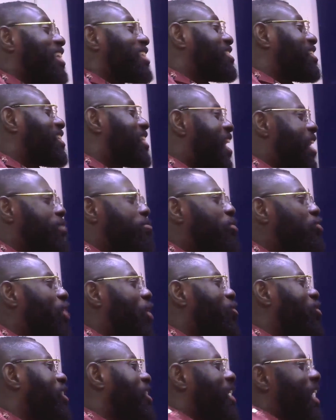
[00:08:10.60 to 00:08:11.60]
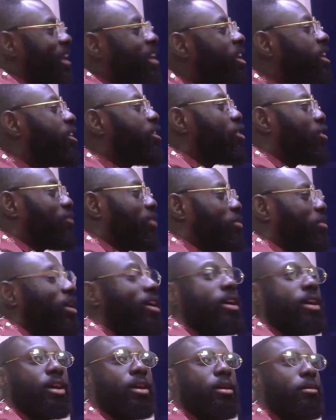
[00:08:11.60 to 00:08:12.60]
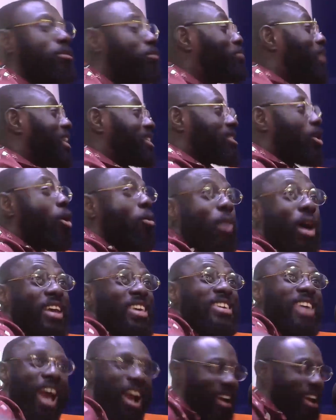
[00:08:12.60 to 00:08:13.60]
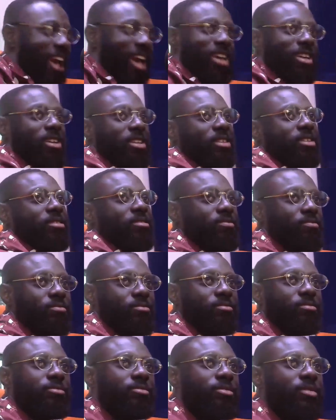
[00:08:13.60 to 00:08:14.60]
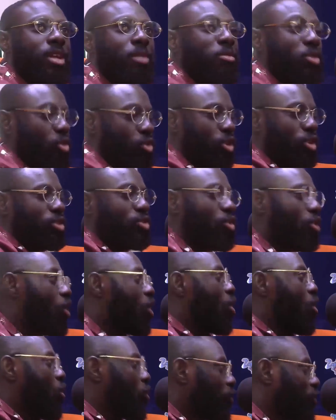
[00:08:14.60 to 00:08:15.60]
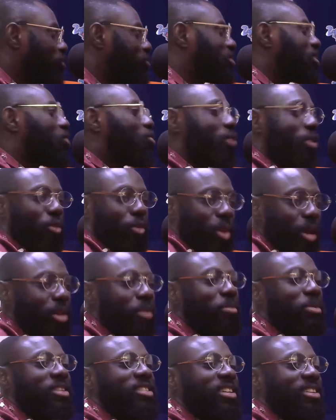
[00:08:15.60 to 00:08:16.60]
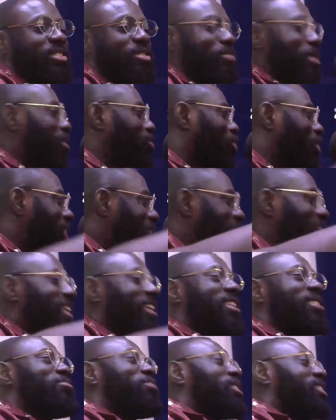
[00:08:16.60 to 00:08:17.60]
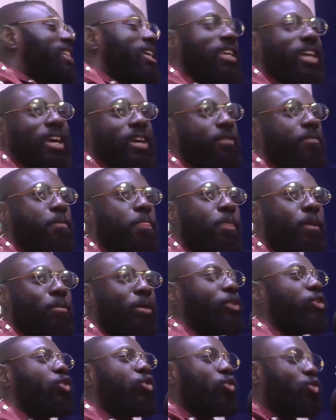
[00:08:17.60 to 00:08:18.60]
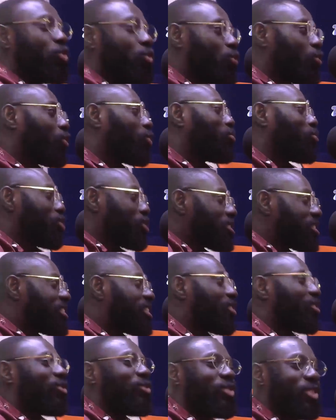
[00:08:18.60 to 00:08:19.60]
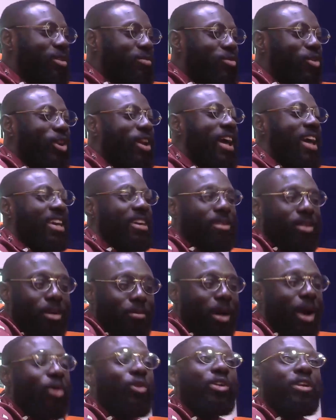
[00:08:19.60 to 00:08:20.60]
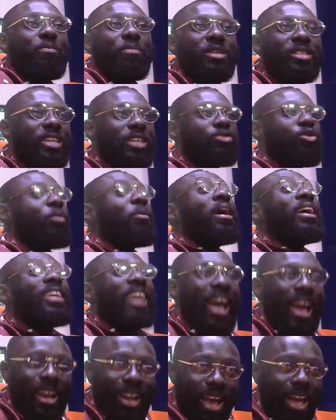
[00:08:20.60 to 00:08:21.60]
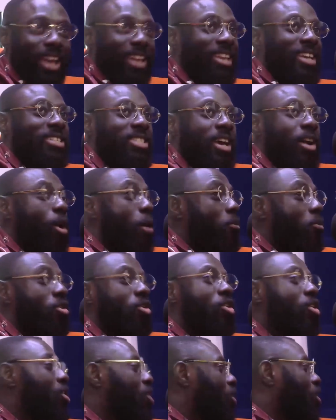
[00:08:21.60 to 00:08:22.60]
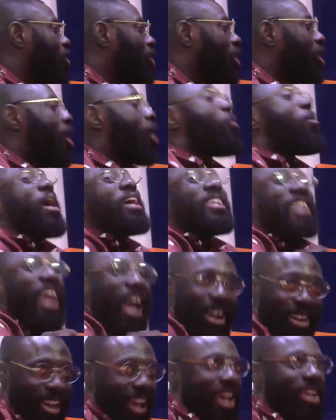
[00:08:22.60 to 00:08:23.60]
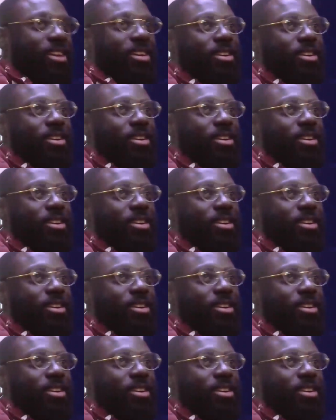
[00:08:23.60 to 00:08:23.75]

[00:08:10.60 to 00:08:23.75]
doesn't like me. Too, I won't like any of it. But on my yaka, because when you say we share the pictures, but on liking the picture that, but on no proceed, on no debut like it, but on the picture into my yaka. And you say on my yaka